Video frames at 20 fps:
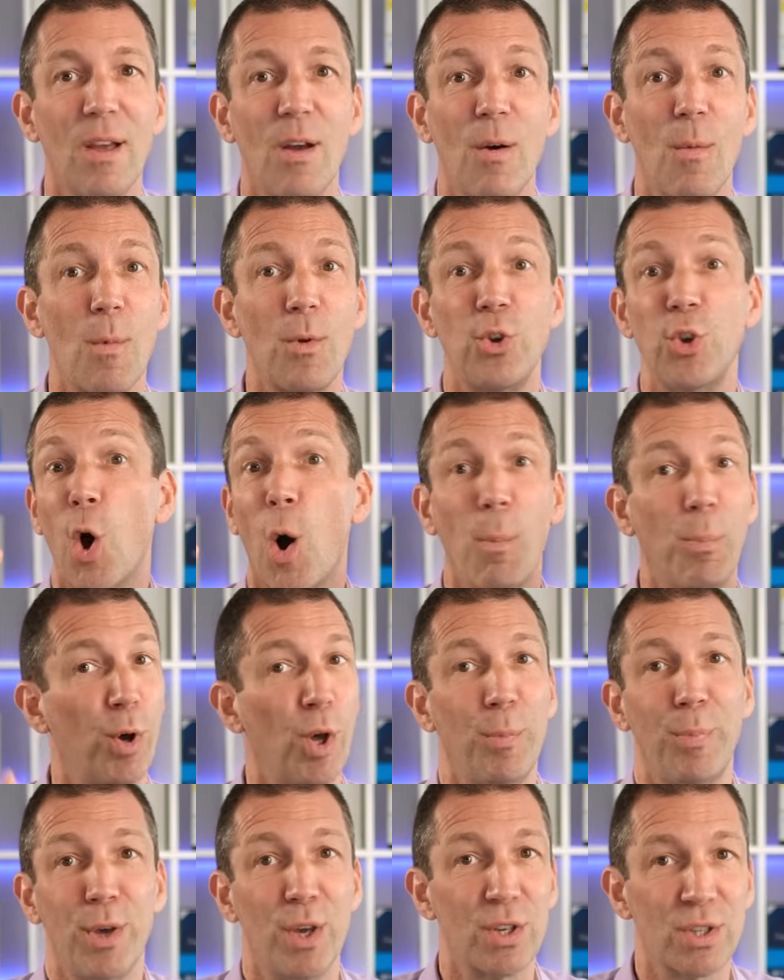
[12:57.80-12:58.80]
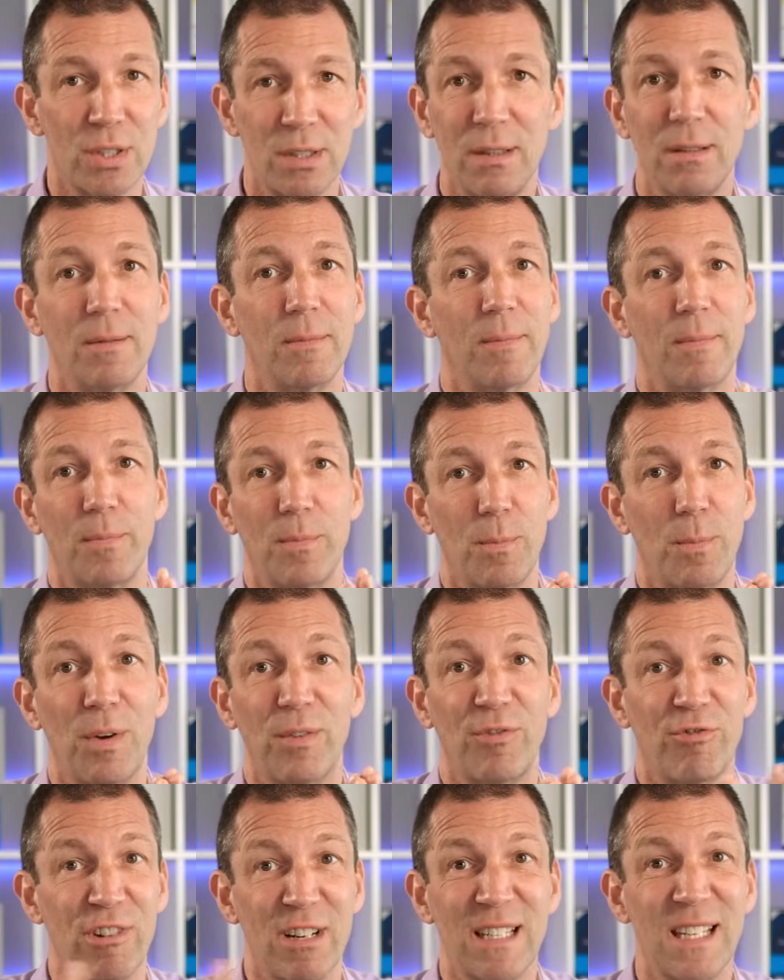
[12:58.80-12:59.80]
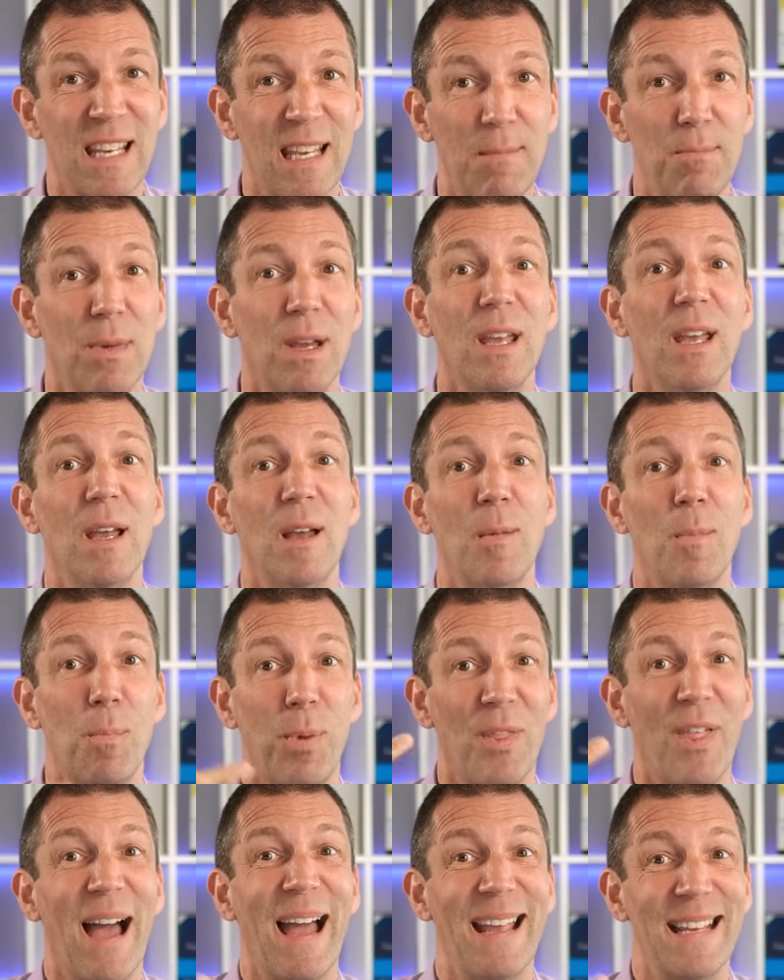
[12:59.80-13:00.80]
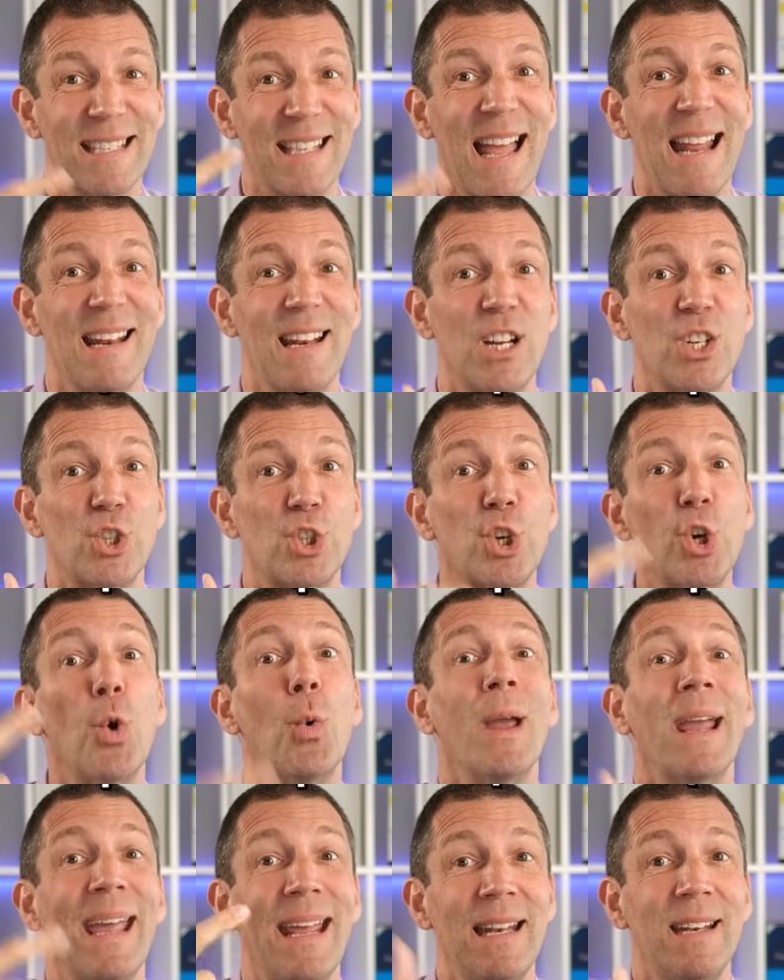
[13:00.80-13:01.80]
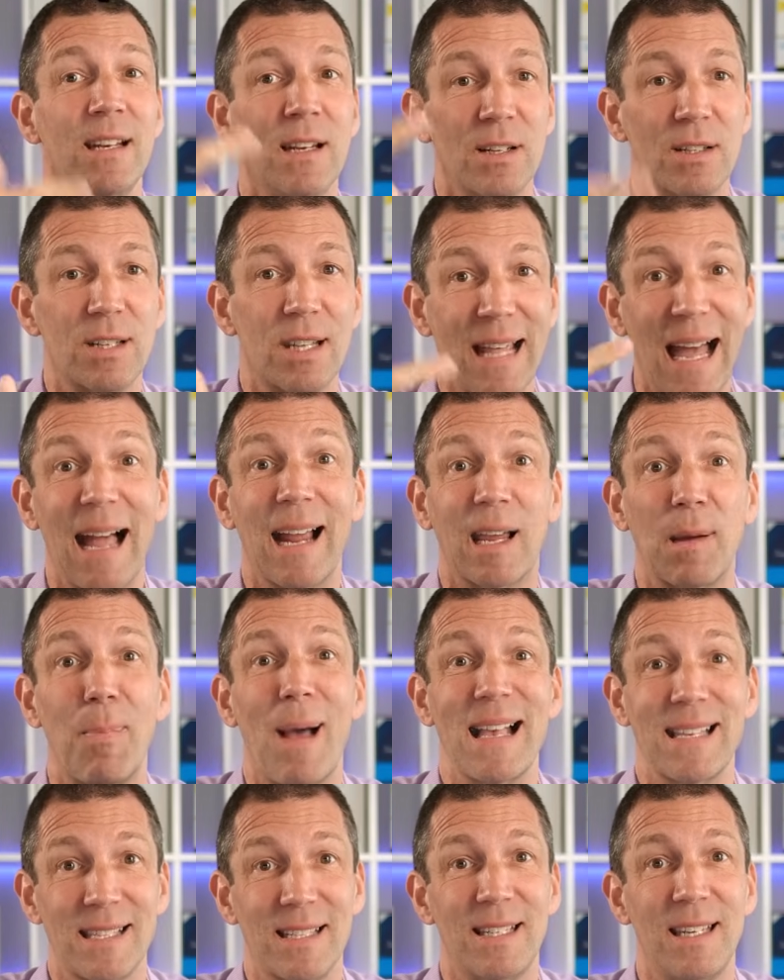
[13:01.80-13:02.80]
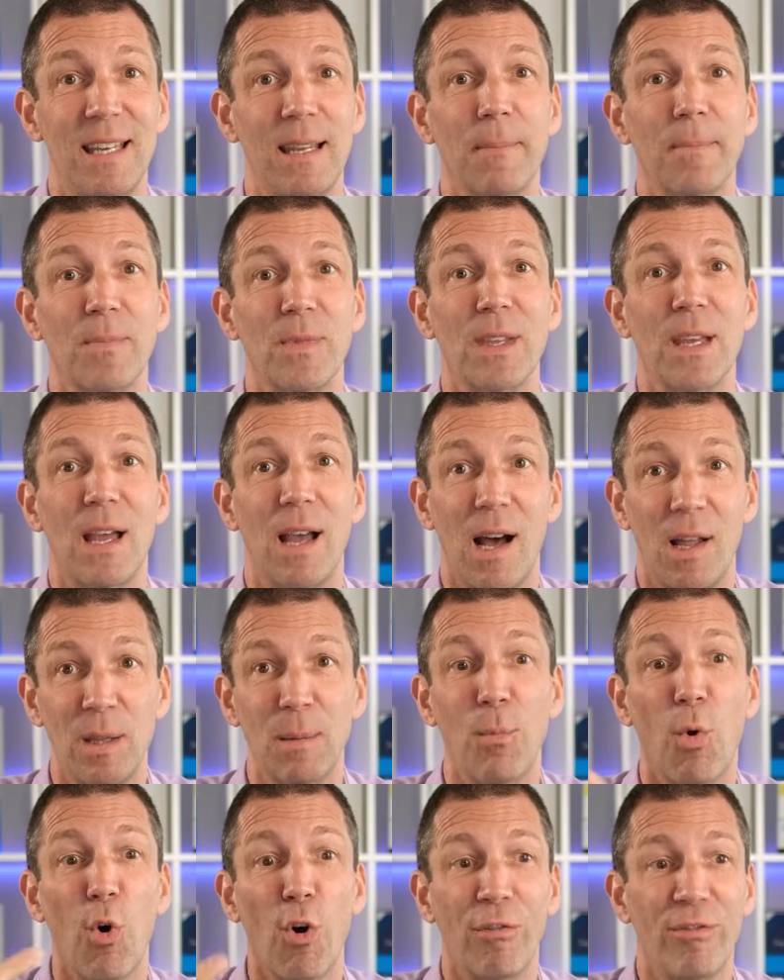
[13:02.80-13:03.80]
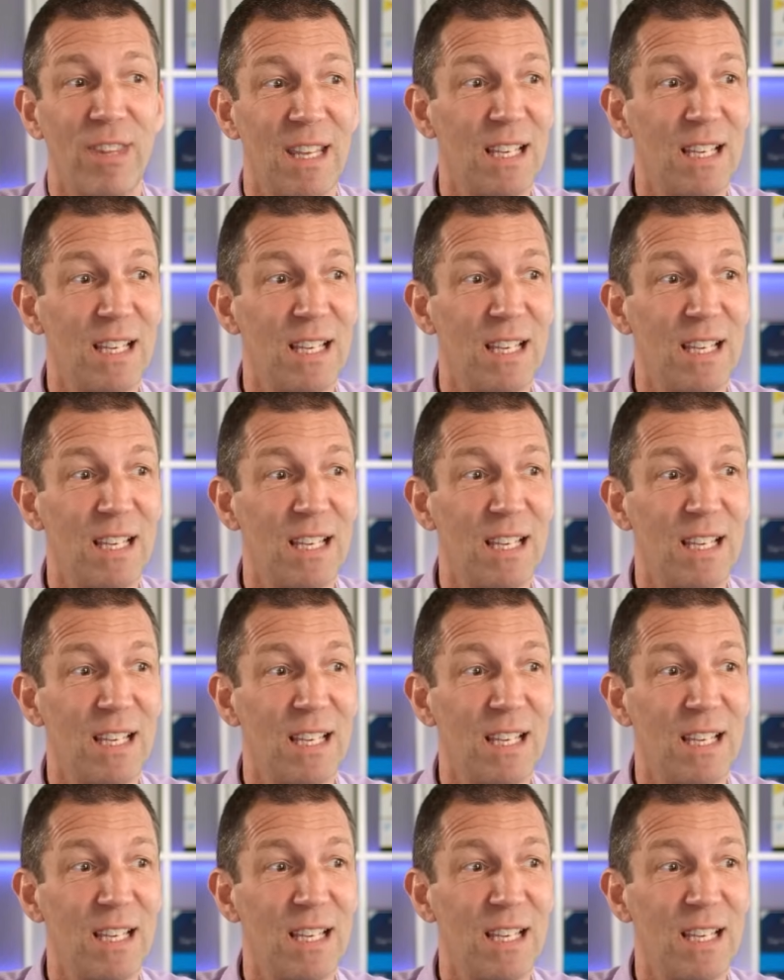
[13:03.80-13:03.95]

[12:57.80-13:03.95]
not per person, but for a team. But that is then chewing in to that capacity. And the more of these